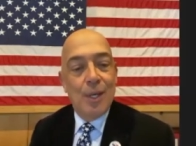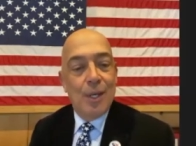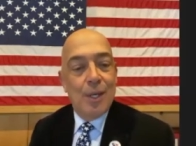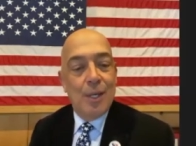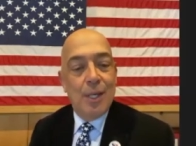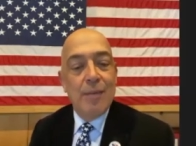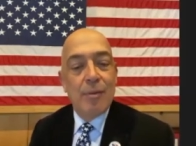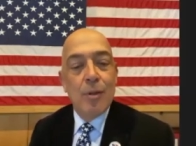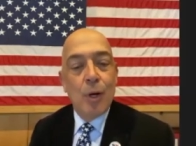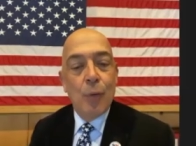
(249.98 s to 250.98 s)
even
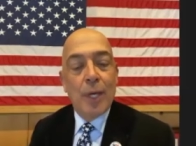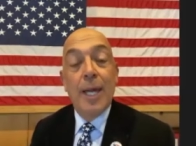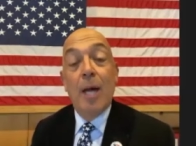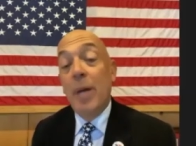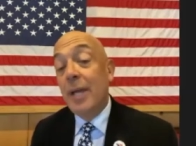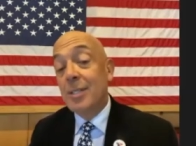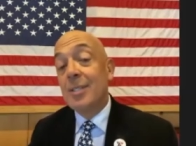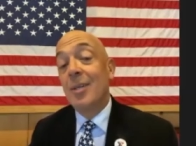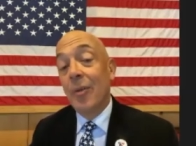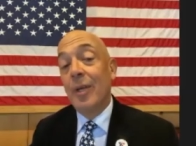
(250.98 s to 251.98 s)
though the campaign is
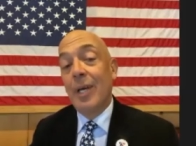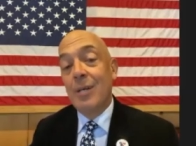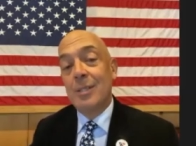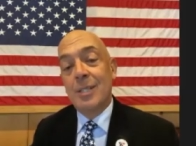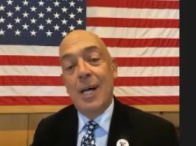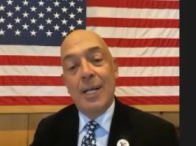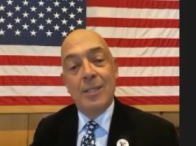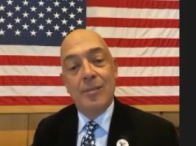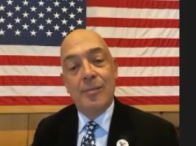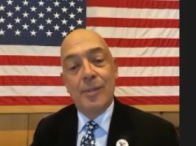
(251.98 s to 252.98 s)
still there it's kind
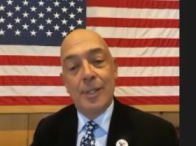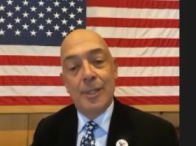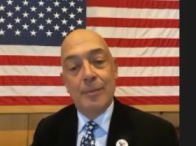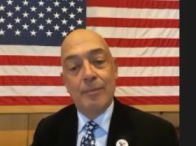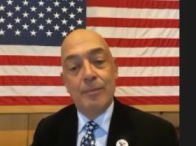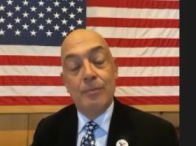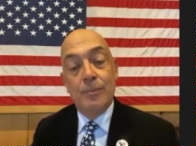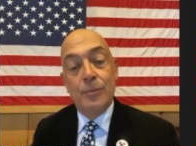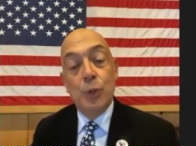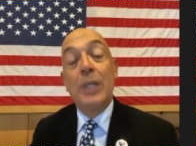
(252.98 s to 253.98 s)
of uh,
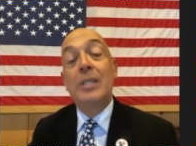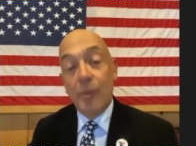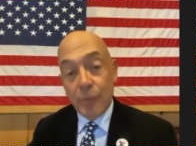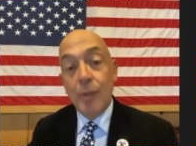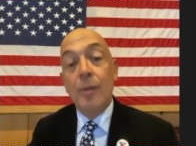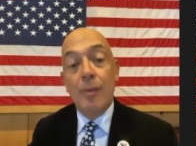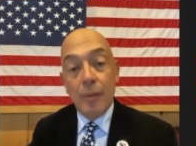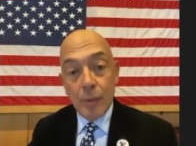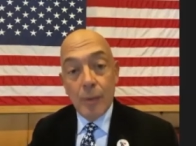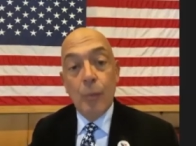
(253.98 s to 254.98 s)
doing different
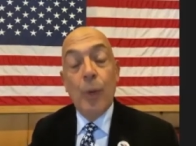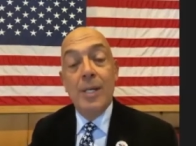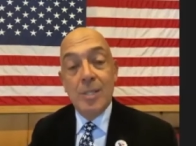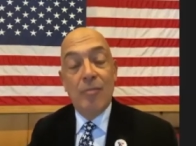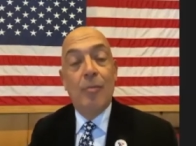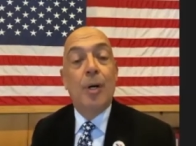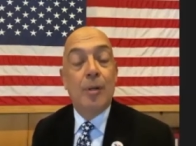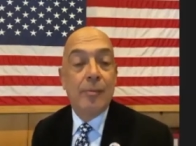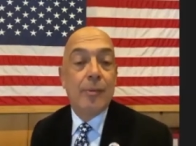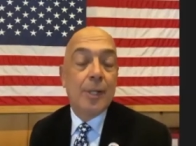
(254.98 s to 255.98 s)
ways of,
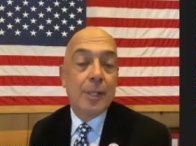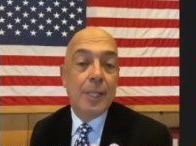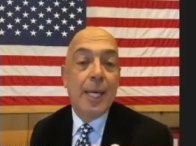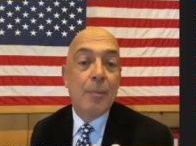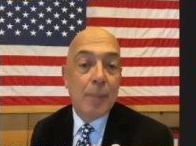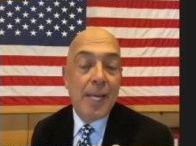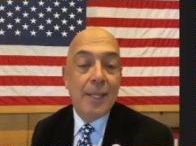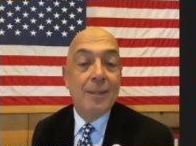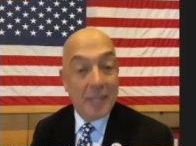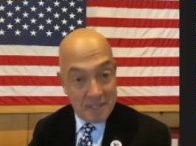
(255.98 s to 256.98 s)
of uh,
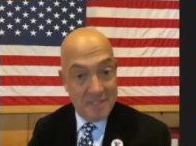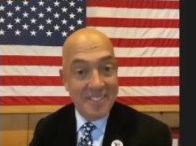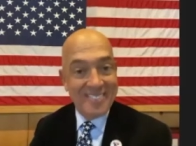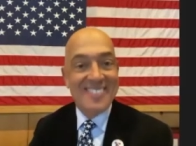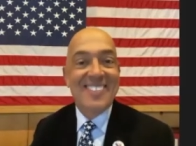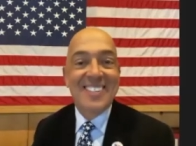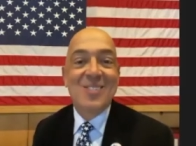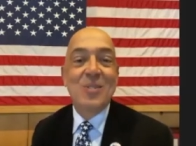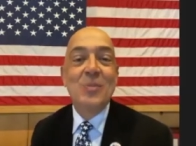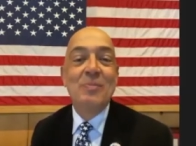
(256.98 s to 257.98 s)
campaigning like this like
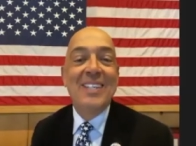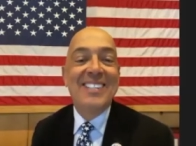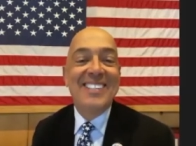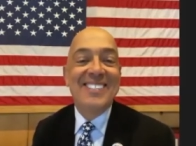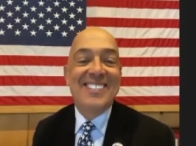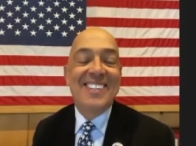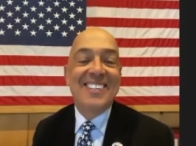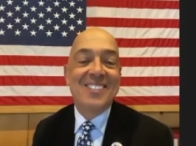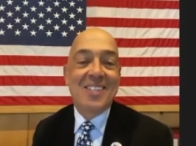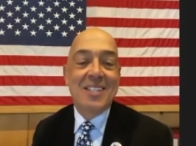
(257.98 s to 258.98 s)
zoom yeah. meeting
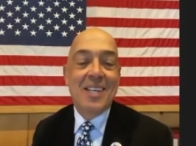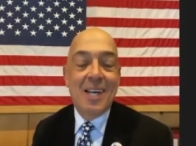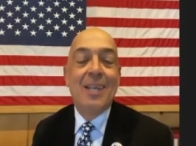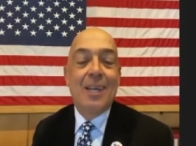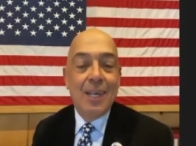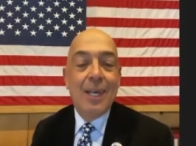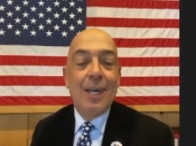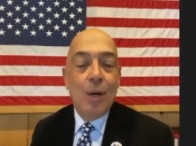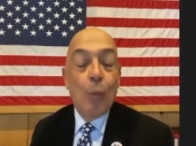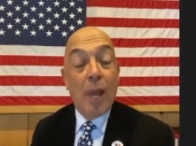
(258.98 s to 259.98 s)
like yeah. that
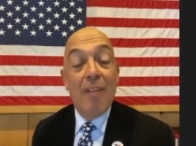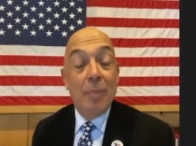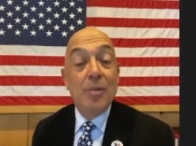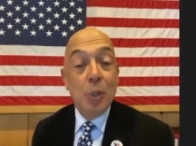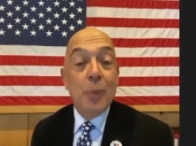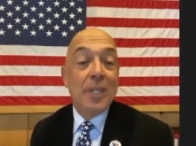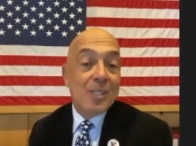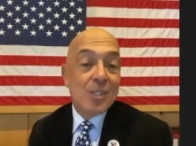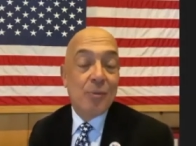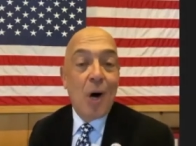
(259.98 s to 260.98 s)
what I've been doing
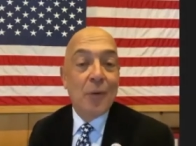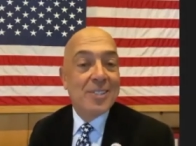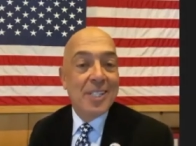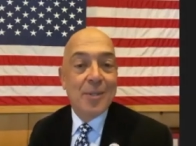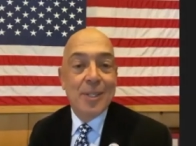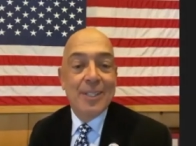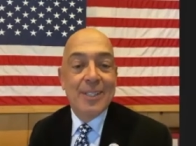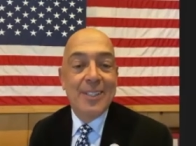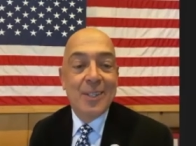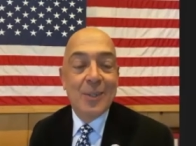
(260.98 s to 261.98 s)
is volunteering,
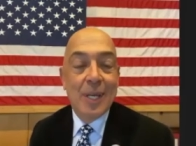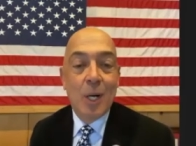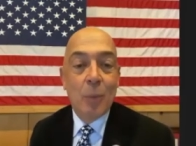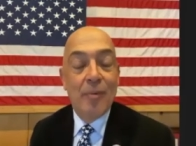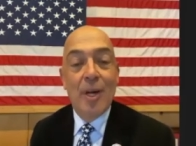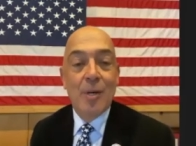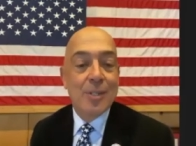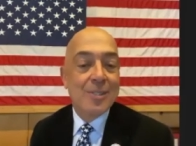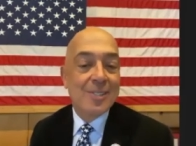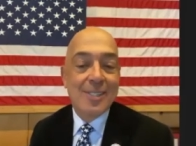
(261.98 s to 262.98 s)
you know, to help
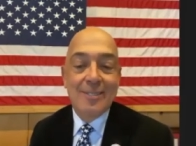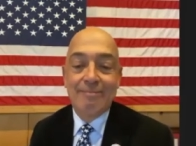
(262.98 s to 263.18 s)
veterans and